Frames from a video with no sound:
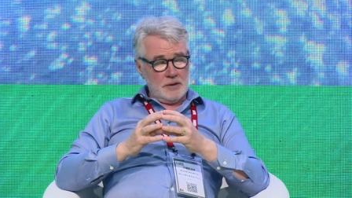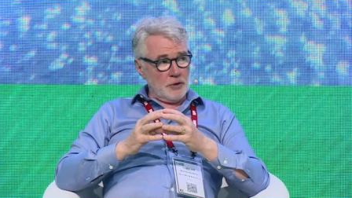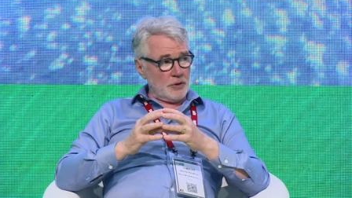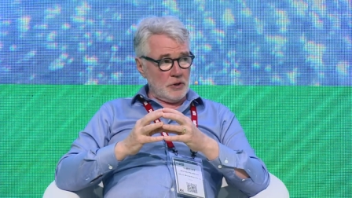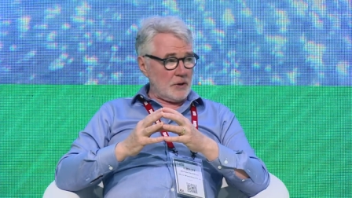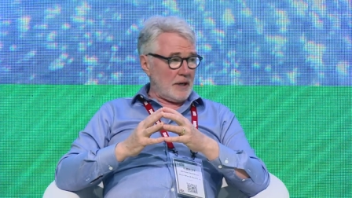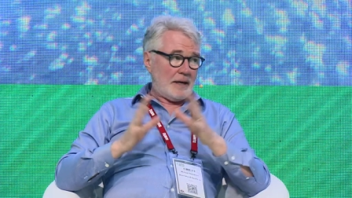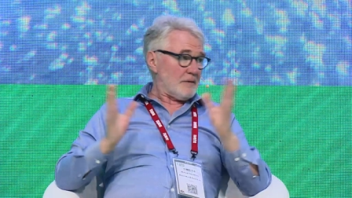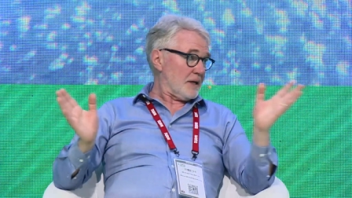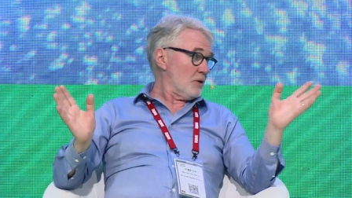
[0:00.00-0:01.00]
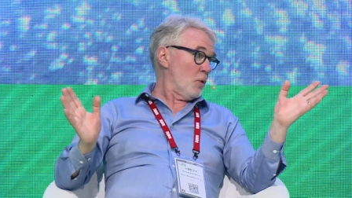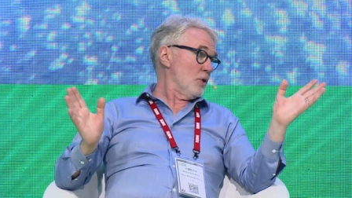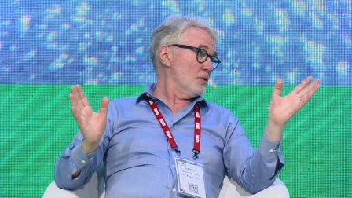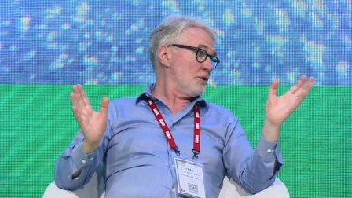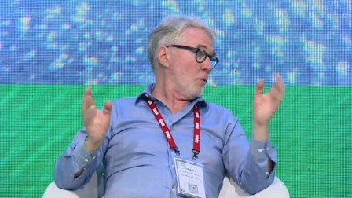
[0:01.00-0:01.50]
You can look at anything in the
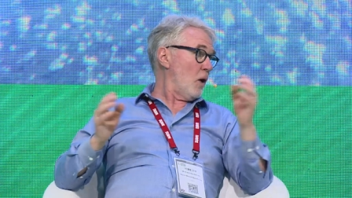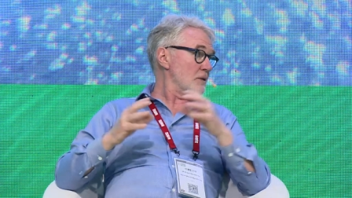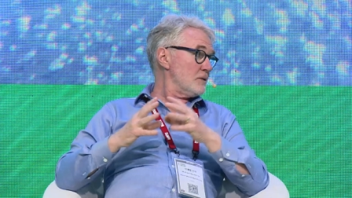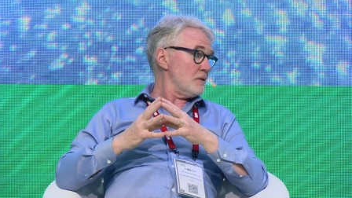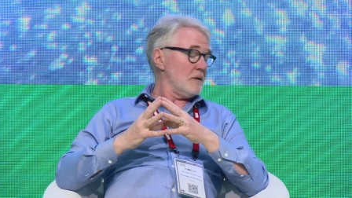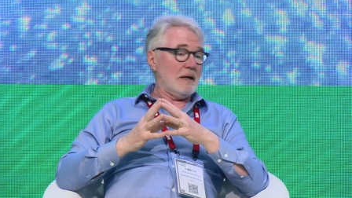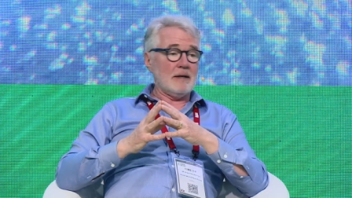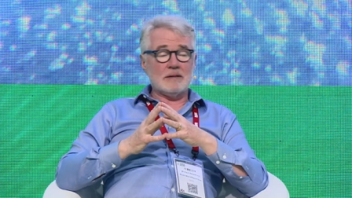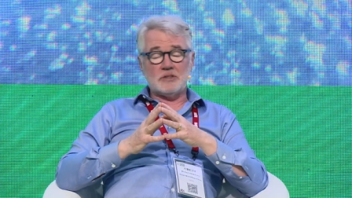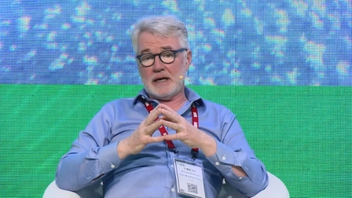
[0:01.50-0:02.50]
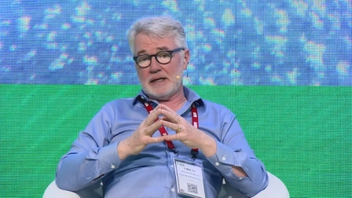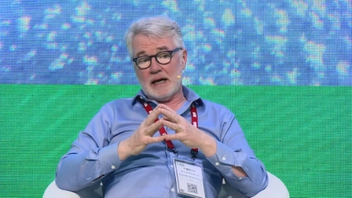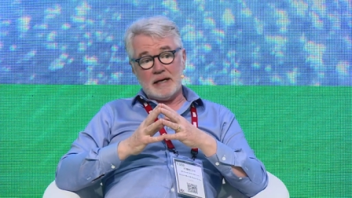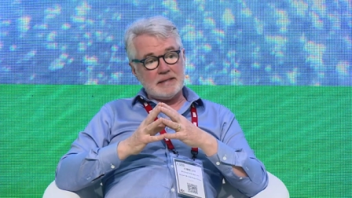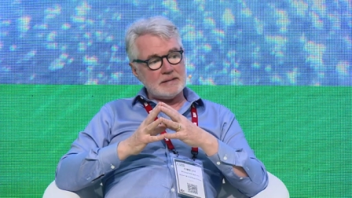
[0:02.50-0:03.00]
world you want, uh, day,
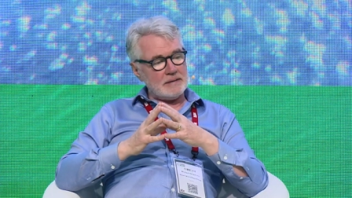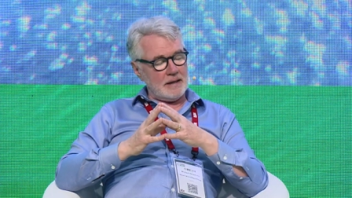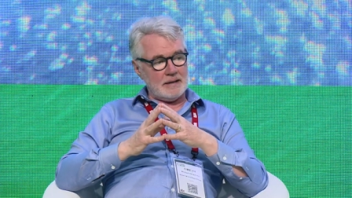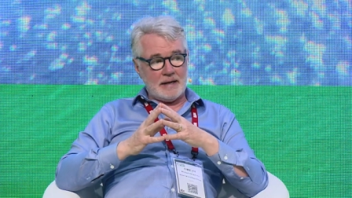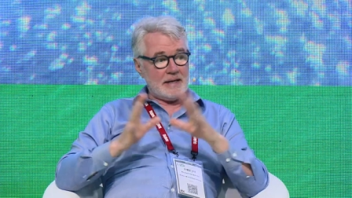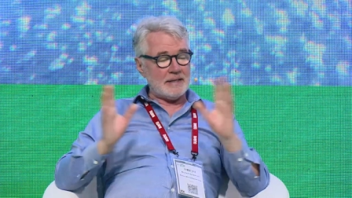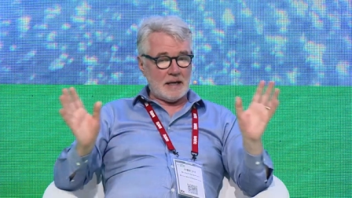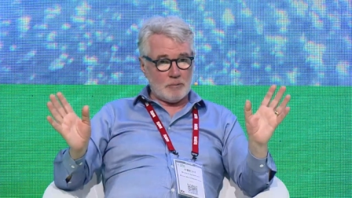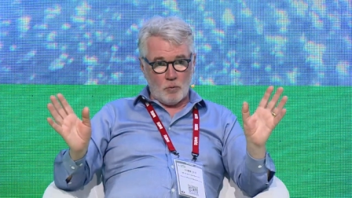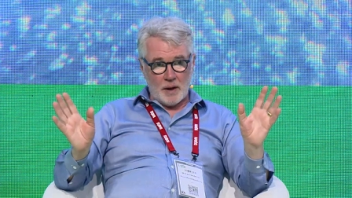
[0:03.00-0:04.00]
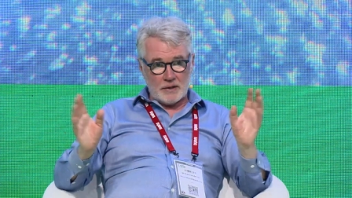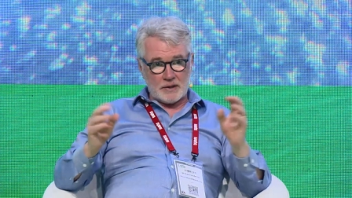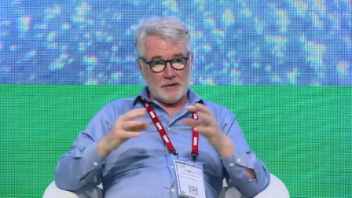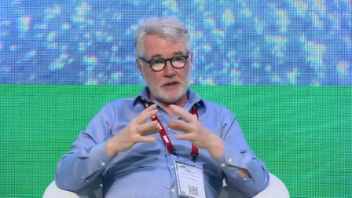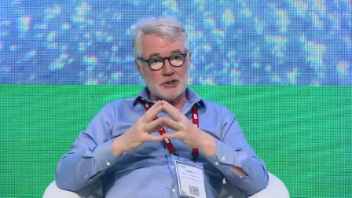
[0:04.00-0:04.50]
night, uh, any type of weather
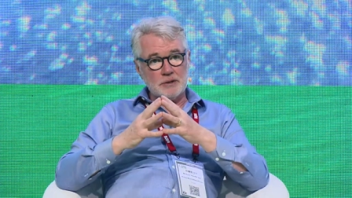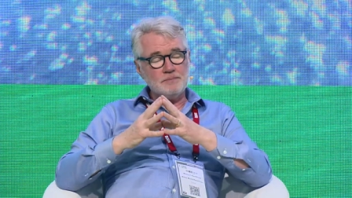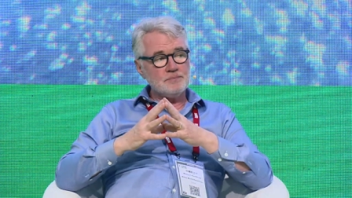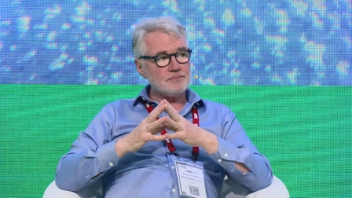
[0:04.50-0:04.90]
condition.